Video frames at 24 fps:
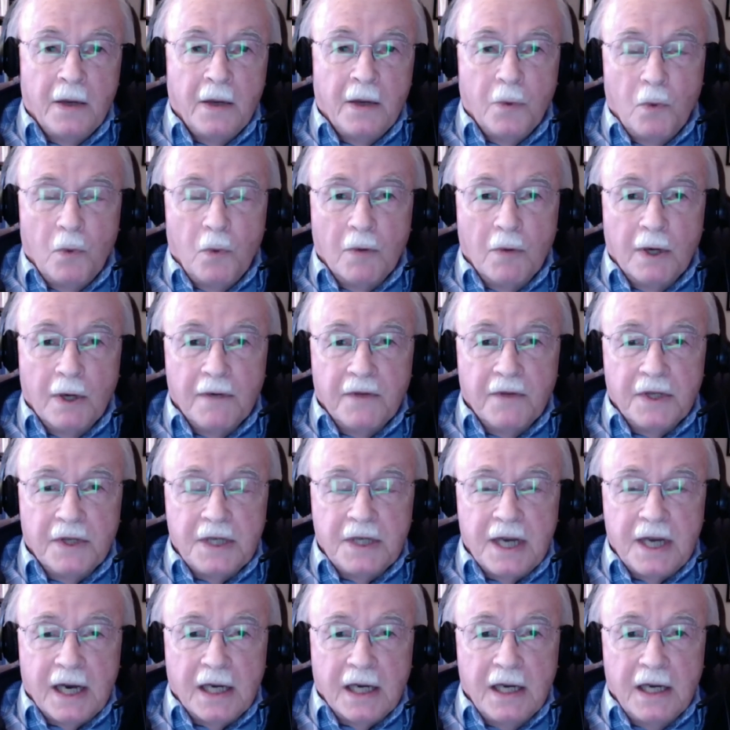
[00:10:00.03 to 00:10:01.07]
Well, one of the
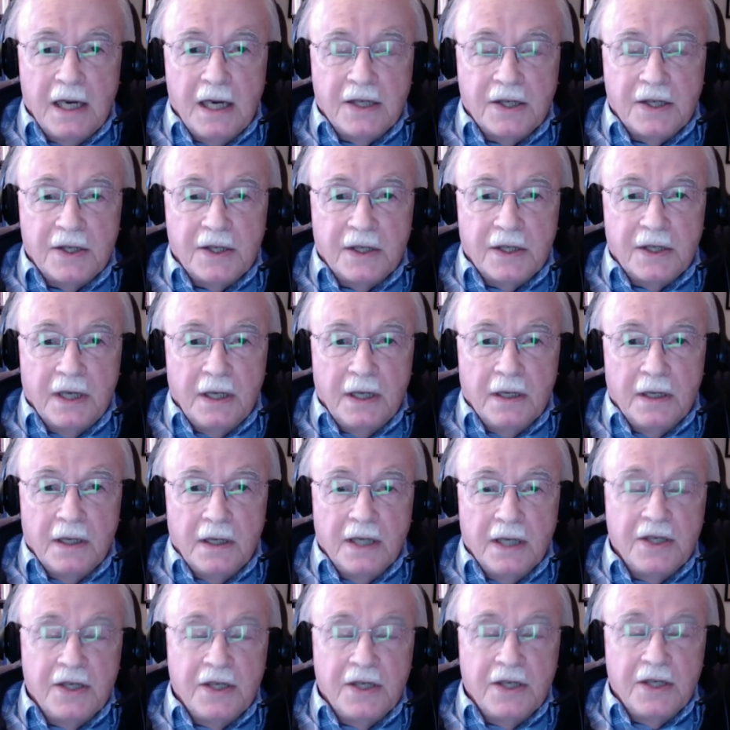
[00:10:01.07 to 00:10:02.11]
techniques
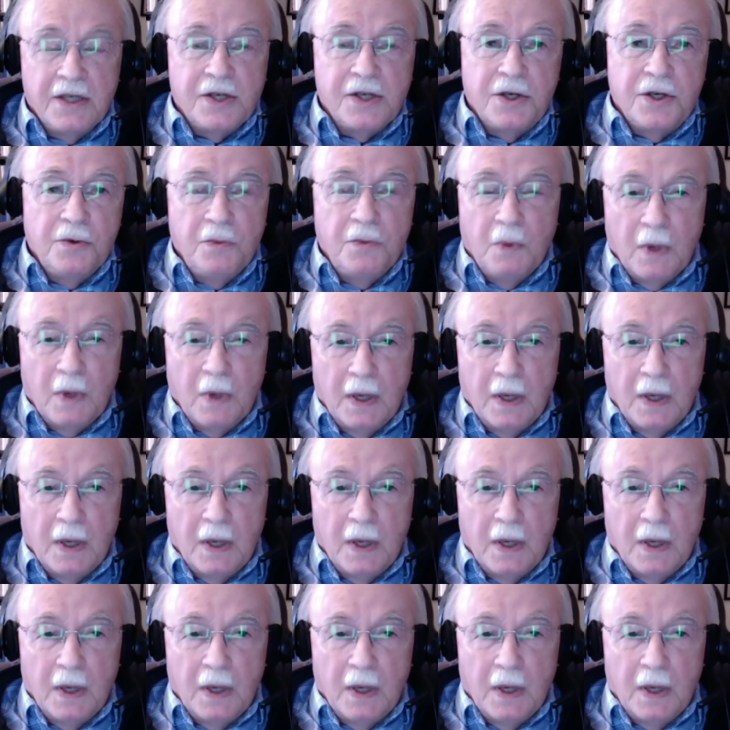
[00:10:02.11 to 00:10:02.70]
is to